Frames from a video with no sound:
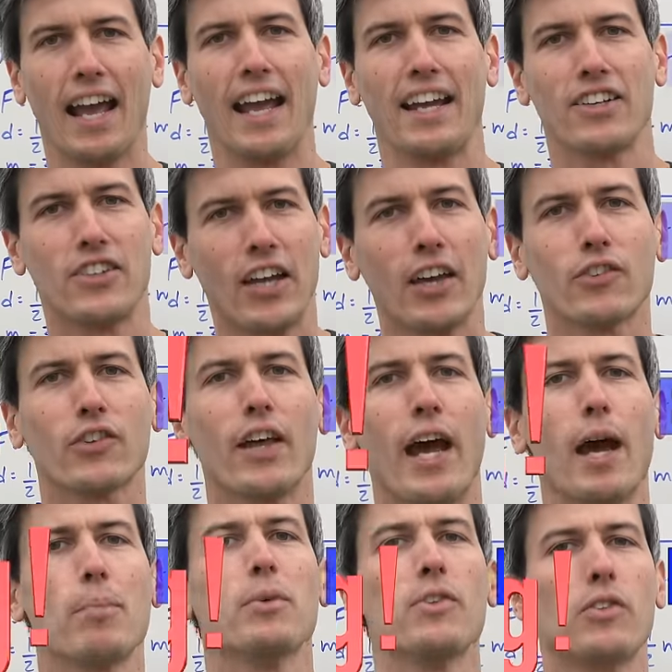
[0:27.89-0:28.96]
And Tesla
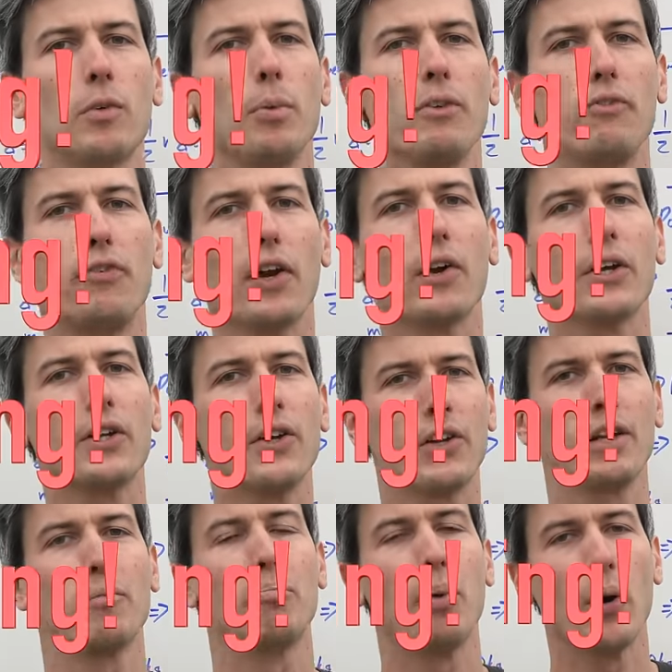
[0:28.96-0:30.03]
happens to be very good
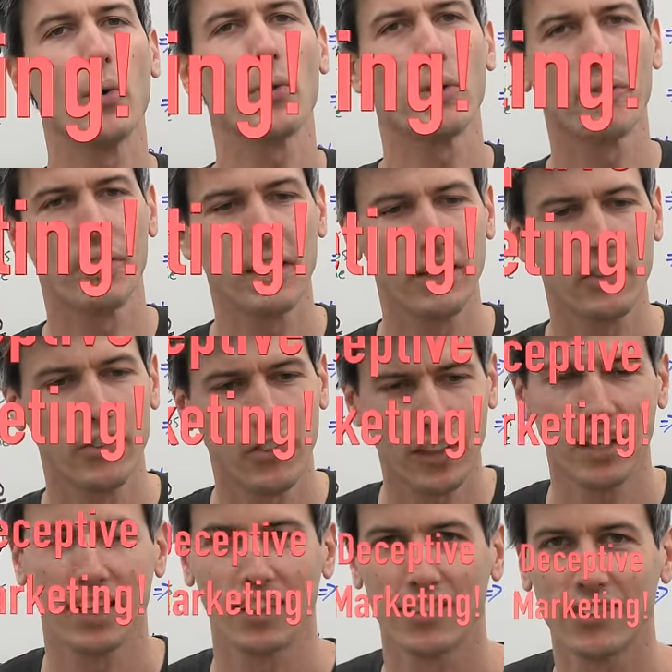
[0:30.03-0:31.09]
at both of these
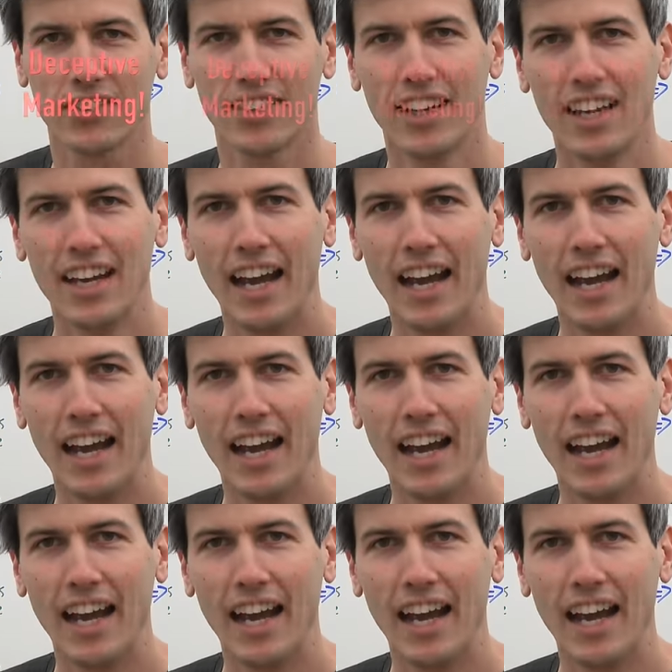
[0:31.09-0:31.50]
things.